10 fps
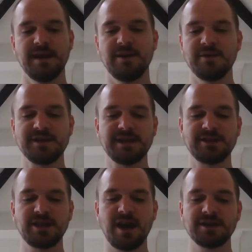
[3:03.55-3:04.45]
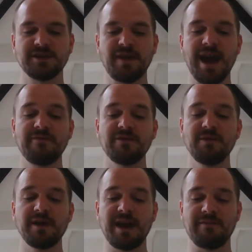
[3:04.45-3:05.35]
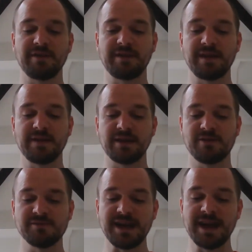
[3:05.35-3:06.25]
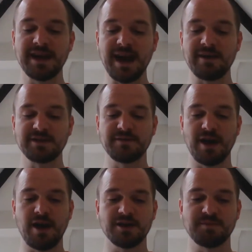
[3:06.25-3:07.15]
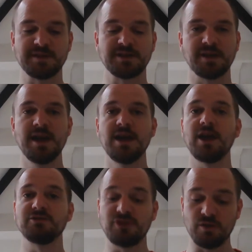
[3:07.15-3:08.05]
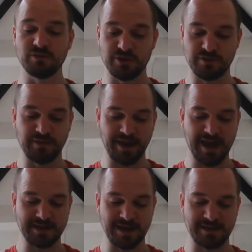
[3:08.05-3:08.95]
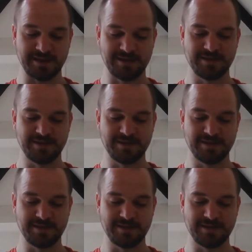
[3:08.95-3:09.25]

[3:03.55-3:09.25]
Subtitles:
who is in charge of everyone and everything that comes in and out of the hospital. And don't you forget it.